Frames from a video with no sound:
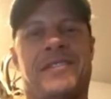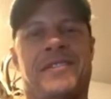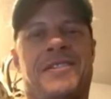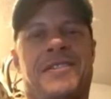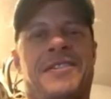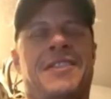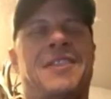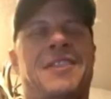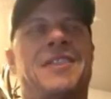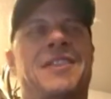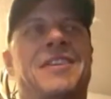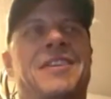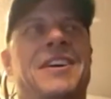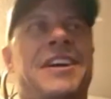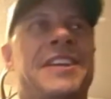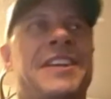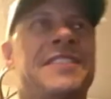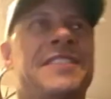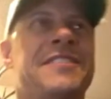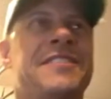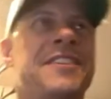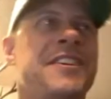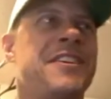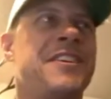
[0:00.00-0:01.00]
I
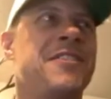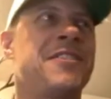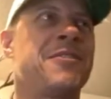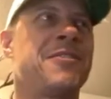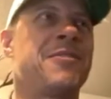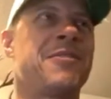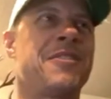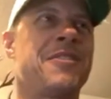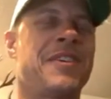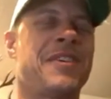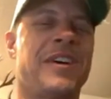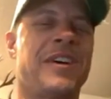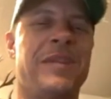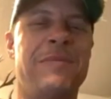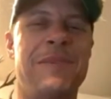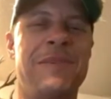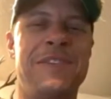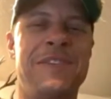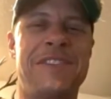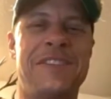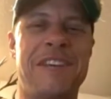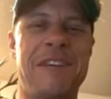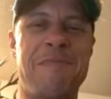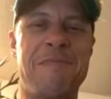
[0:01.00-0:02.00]
can tell you let
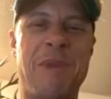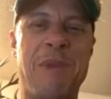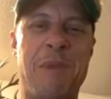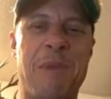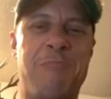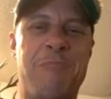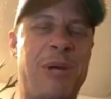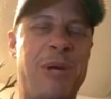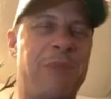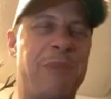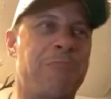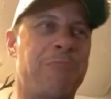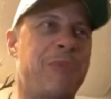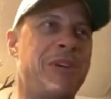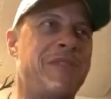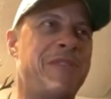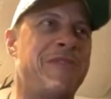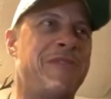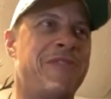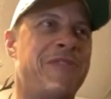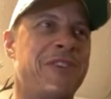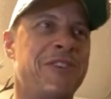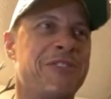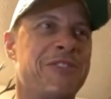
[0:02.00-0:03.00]
me tell you my pet
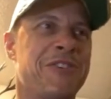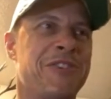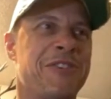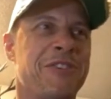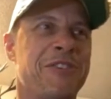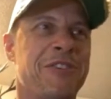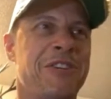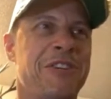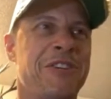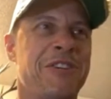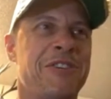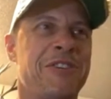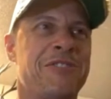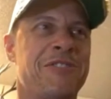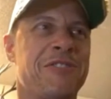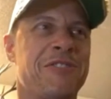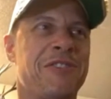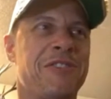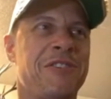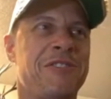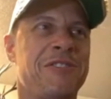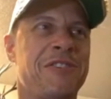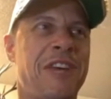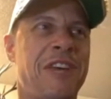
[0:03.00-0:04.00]
peeve physically.
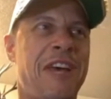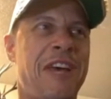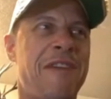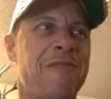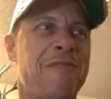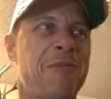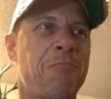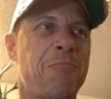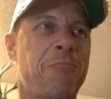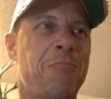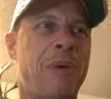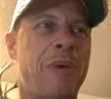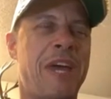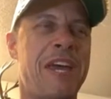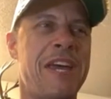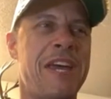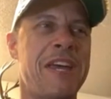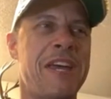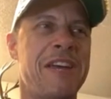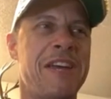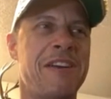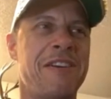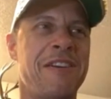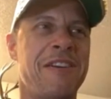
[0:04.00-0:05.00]
It's having
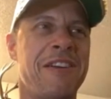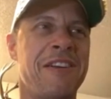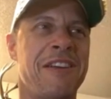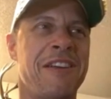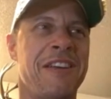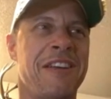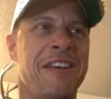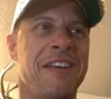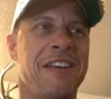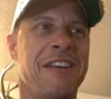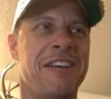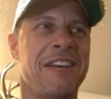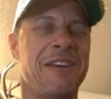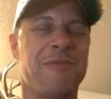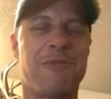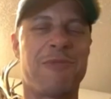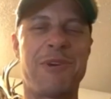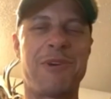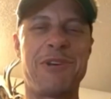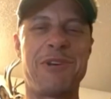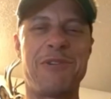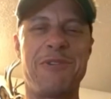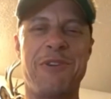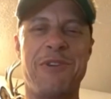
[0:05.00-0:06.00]
pain
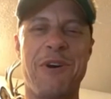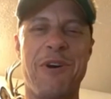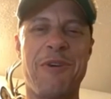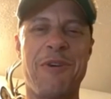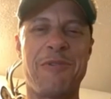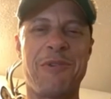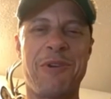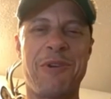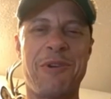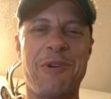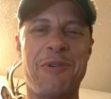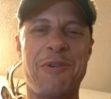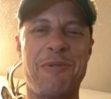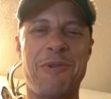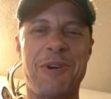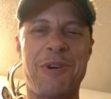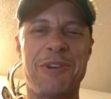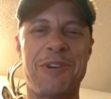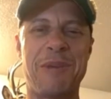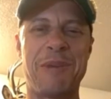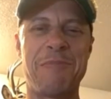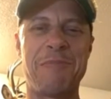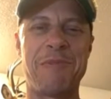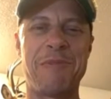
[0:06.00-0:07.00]
where you don't know
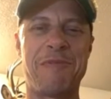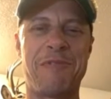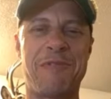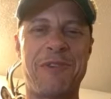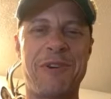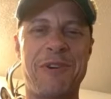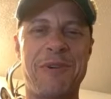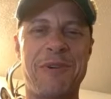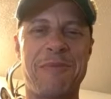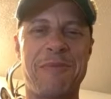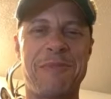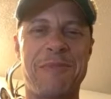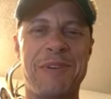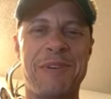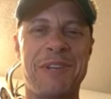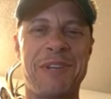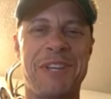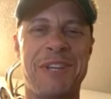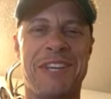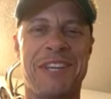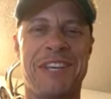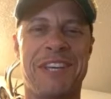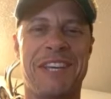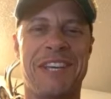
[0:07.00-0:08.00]
where it's coming from,
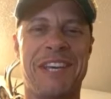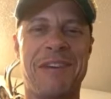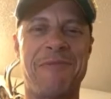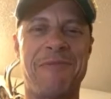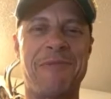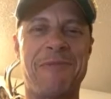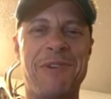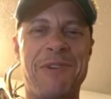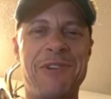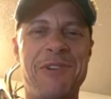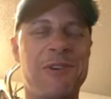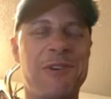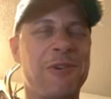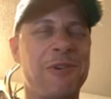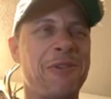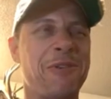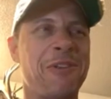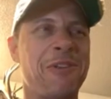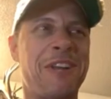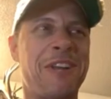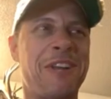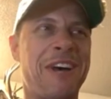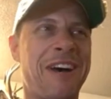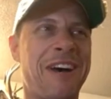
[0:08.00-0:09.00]
and when you
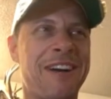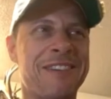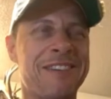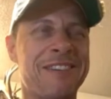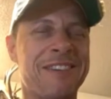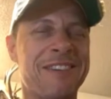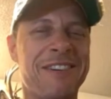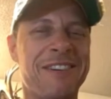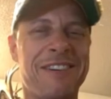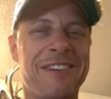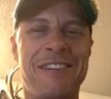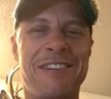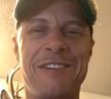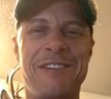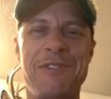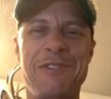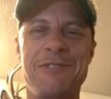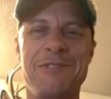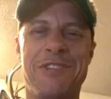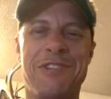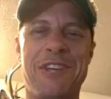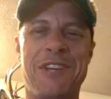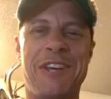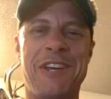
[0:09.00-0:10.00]
go to the doctor
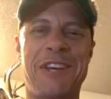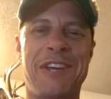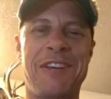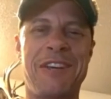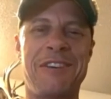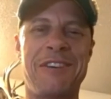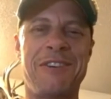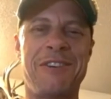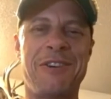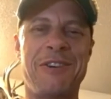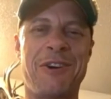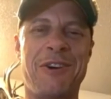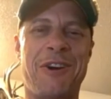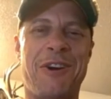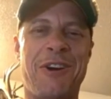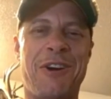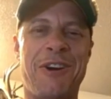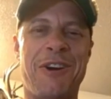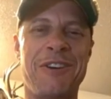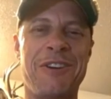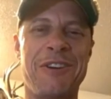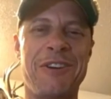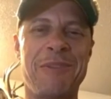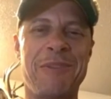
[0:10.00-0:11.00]
and you say you're
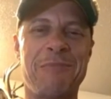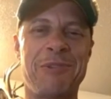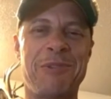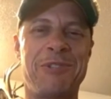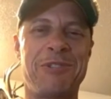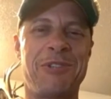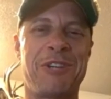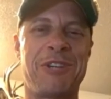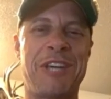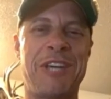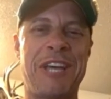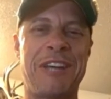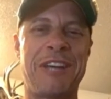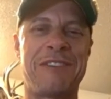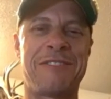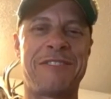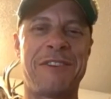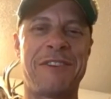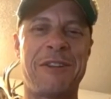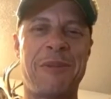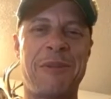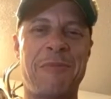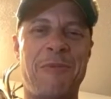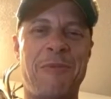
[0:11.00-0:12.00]
hurting, but you
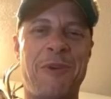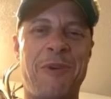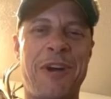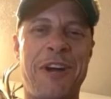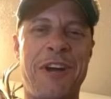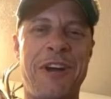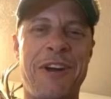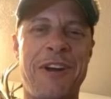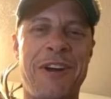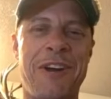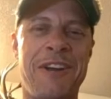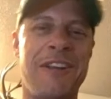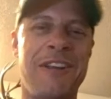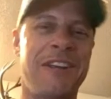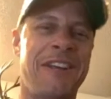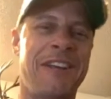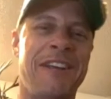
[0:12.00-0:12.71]
can't tell them where.